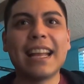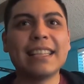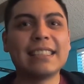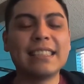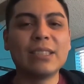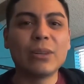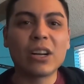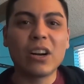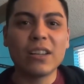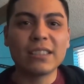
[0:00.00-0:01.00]
it's still a
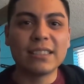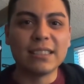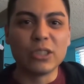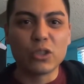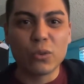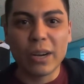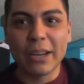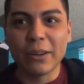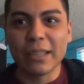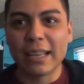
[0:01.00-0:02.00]
constant
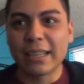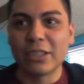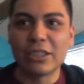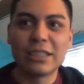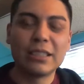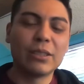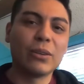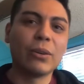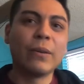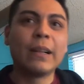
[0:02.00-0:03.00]
trail. Like, you're
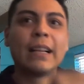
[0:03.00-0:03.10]
still